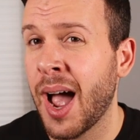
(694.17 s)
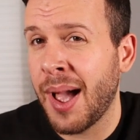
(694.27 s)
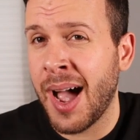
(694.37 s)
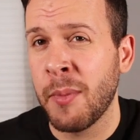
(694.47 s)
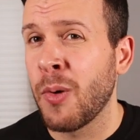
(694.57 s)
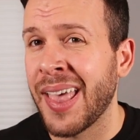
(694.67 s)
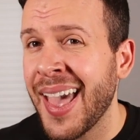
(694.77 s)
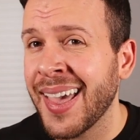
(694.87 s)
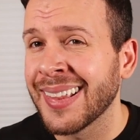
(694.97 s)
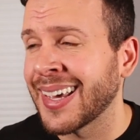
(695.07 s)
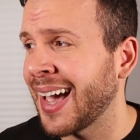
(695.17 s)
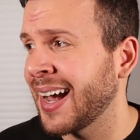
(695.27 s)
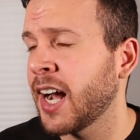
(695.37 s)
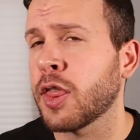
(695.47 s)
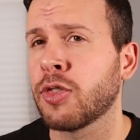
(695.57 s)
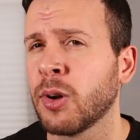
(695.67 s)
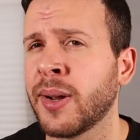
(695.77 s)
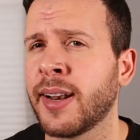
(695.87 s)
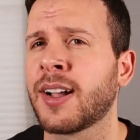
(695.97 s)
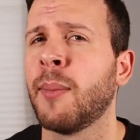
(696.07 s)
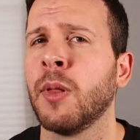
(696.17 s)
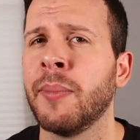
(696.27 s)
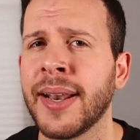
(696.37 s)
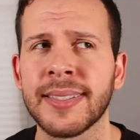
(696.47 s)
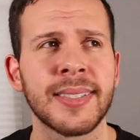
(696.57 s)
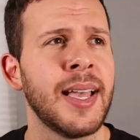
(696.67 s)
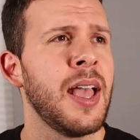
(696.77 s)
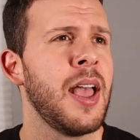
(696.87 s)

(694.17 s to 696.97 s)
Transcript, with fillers: I, am okay. Like, I got through it in a couple of minutes.